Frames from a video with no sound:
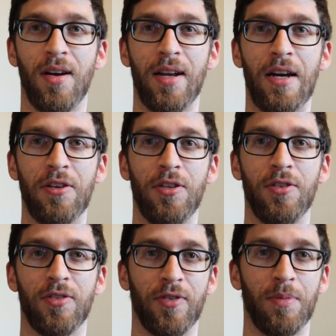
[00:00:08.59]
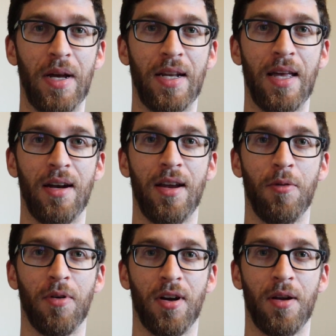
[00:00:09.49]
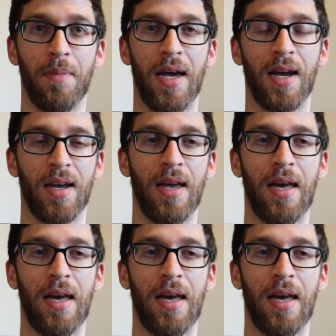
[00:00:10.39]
I now use for my day-to-day work on Mac.